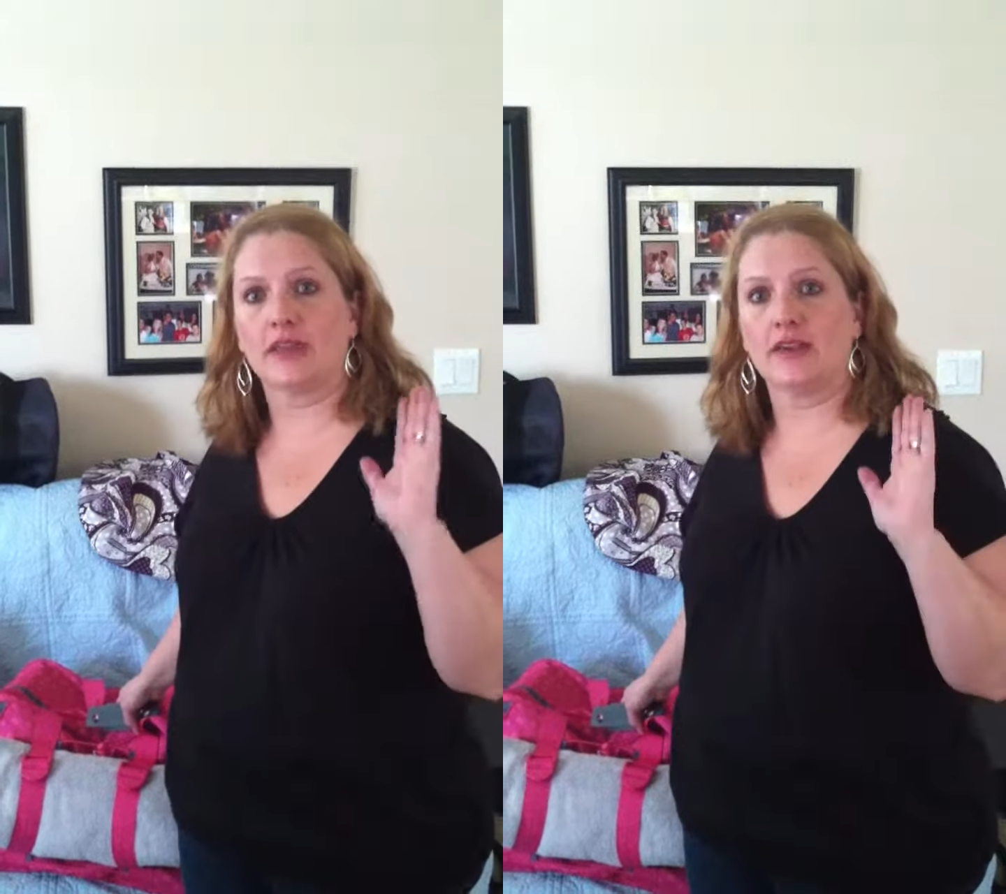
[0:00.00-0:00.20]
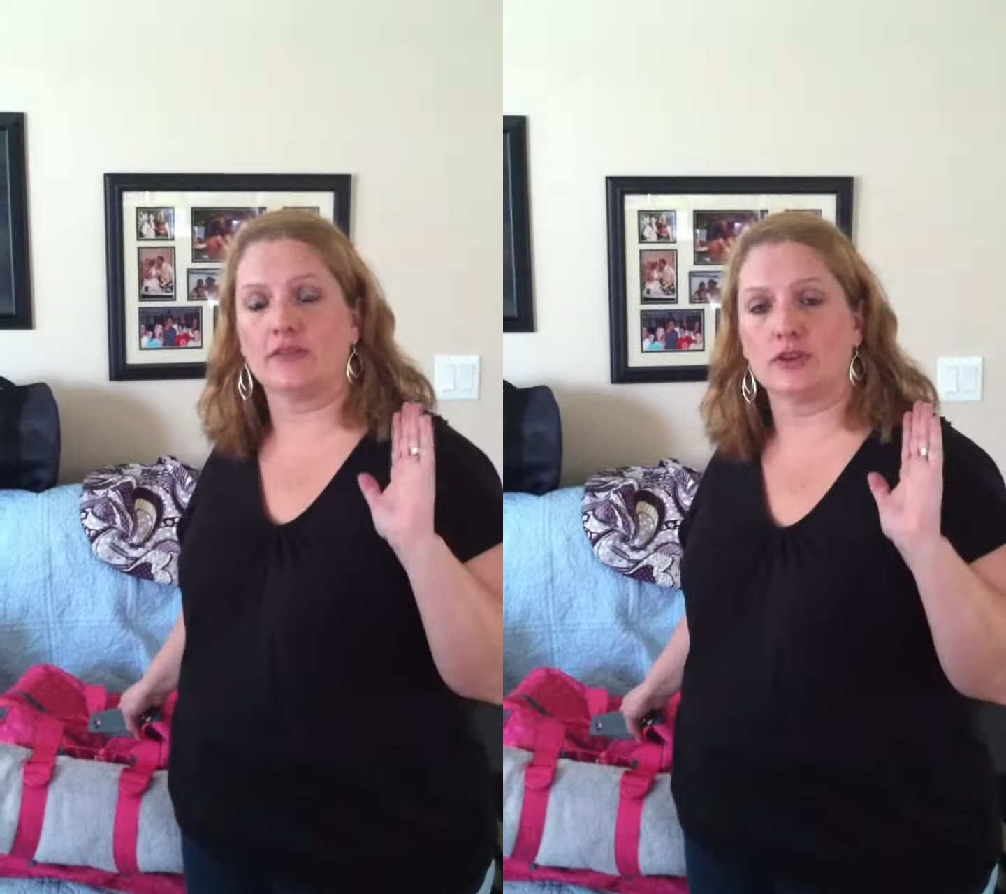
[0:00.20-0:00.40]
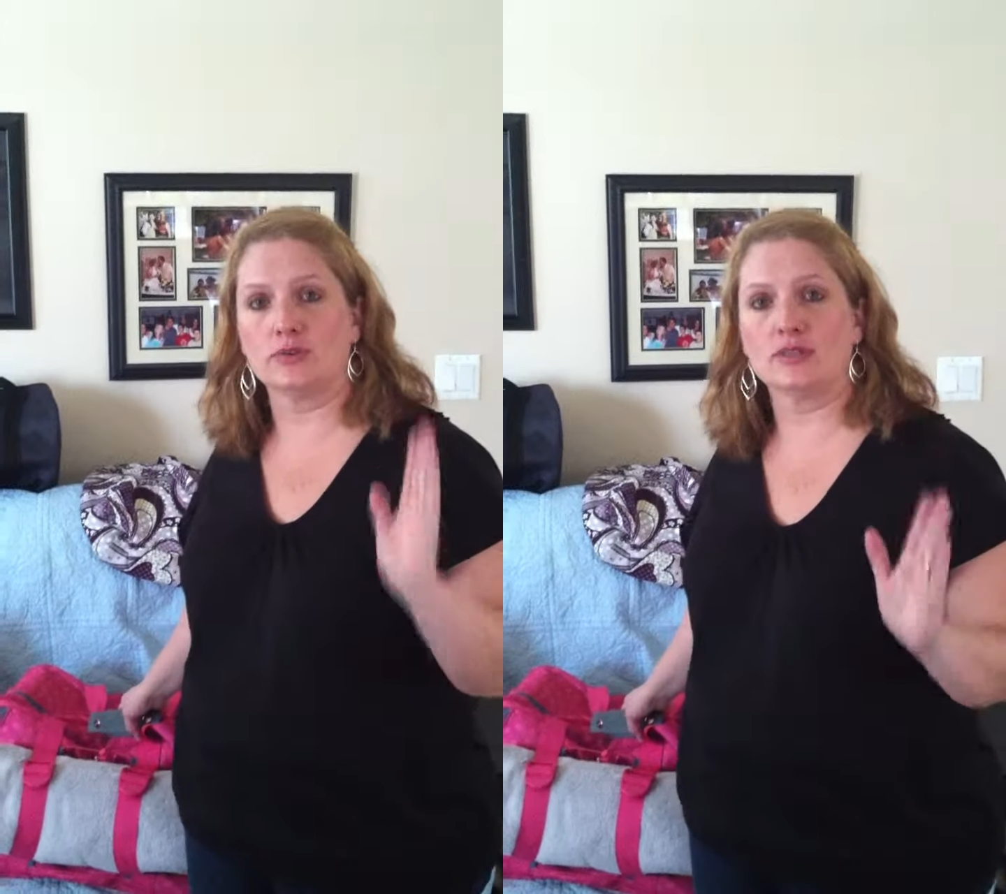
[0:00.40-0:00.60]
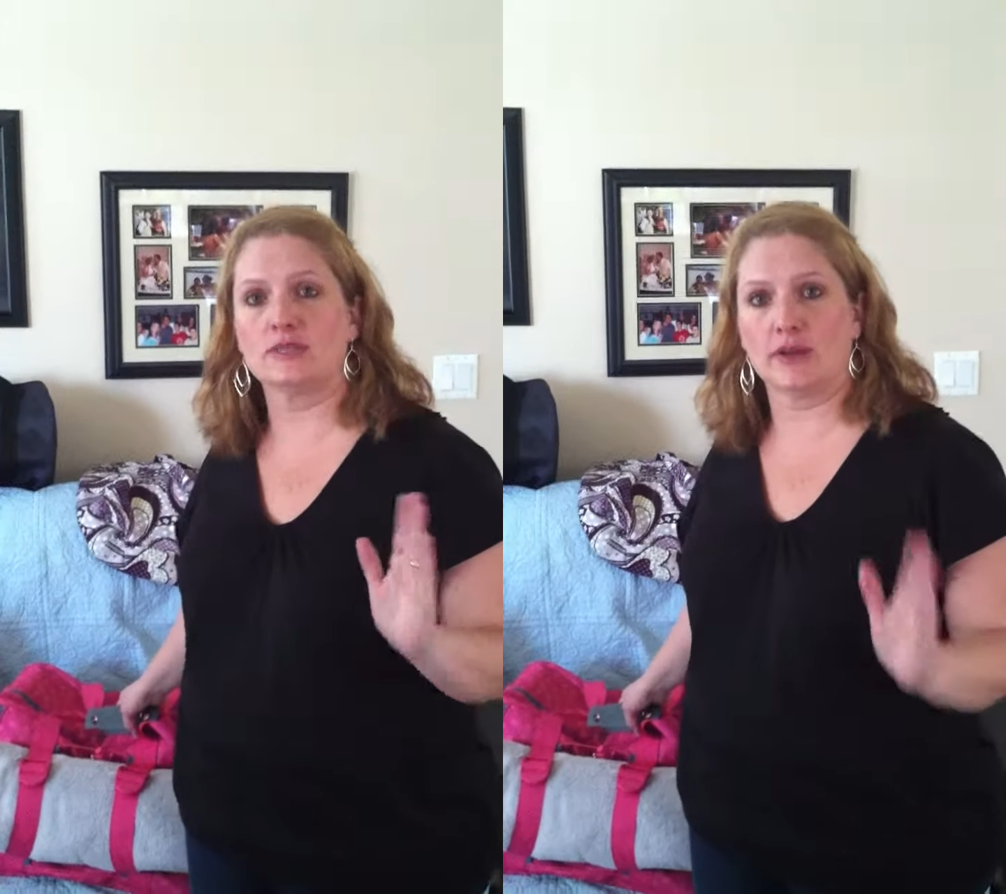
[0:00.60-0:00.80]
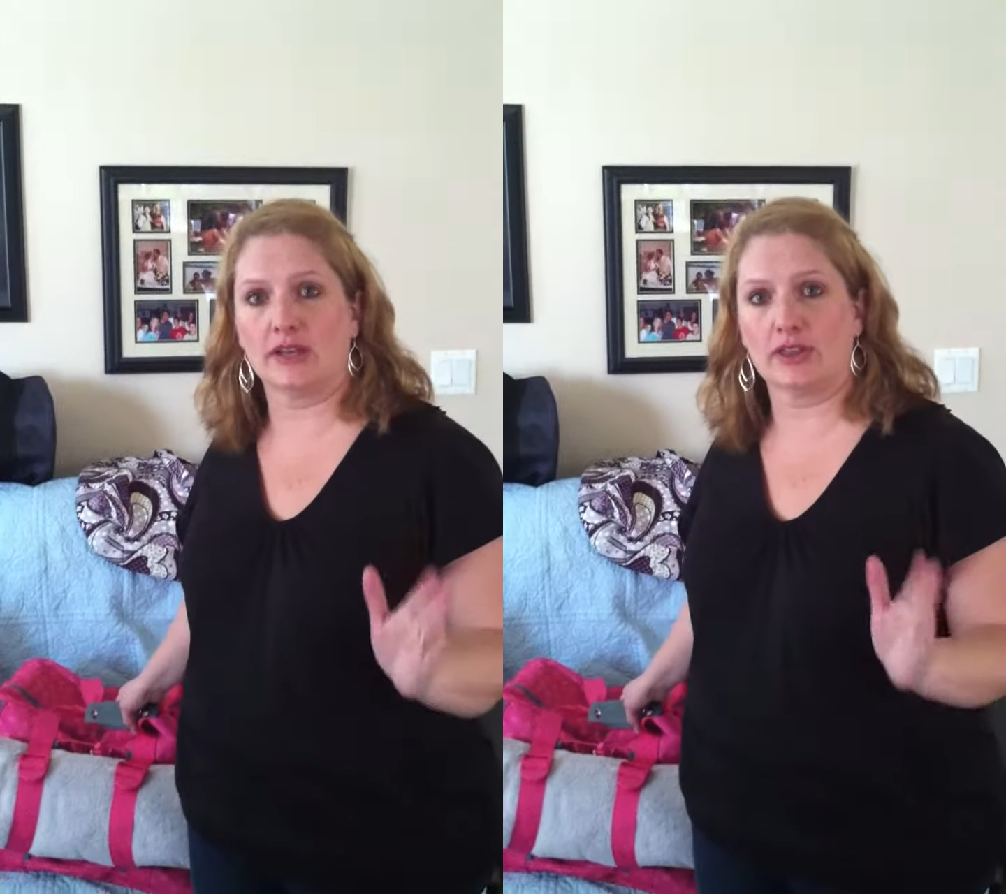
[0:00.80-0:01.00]
if you
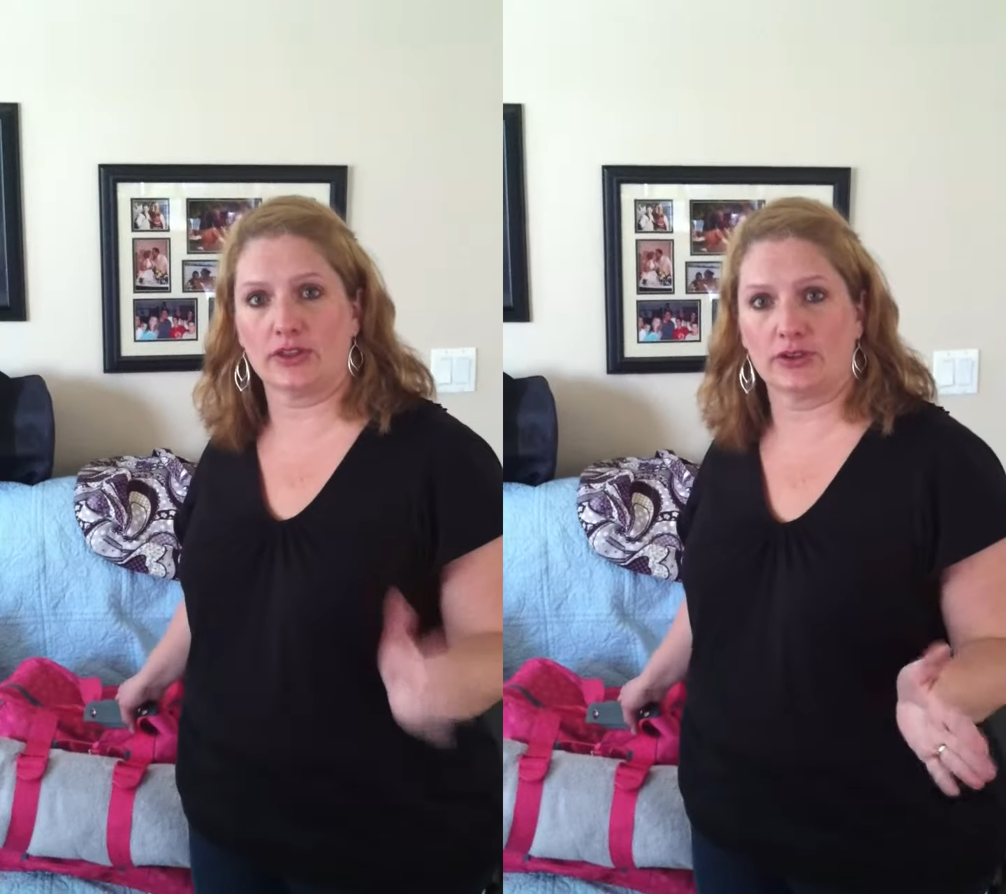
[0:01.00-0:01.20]
spend